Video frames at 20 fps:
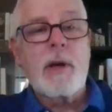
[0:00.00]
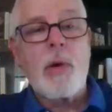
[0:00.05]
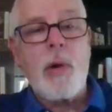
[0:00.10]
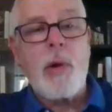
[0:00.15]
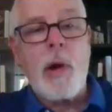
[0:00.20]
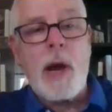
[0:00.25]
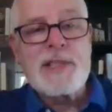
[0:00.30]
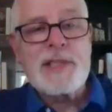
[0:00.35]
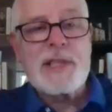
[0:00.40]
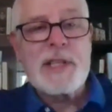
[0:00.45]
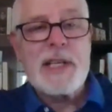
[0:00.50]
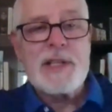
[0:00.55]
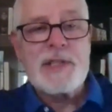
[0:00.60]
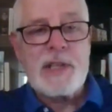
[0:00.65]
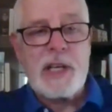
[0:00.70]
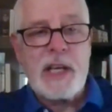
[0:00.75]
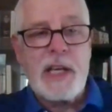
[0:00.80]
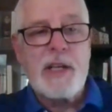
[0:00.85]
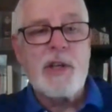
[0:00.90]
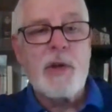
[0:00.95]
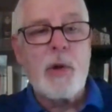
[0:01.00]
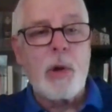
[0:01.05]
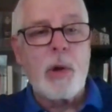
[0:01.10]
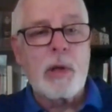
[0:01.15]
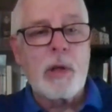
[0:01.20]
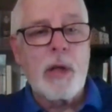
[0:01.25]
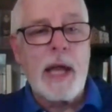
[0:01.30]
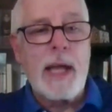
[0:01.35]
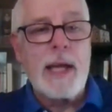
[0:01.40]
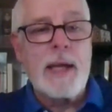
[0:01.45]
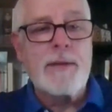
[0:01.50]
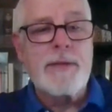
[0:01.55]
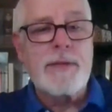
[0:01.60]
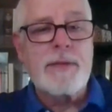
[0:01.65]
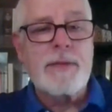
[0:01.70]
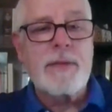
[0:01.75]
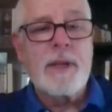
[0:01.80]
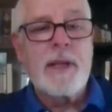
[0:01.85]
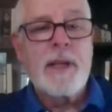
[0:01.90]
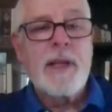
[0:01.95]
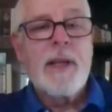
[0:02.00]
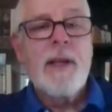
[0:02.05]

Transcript: crises in your life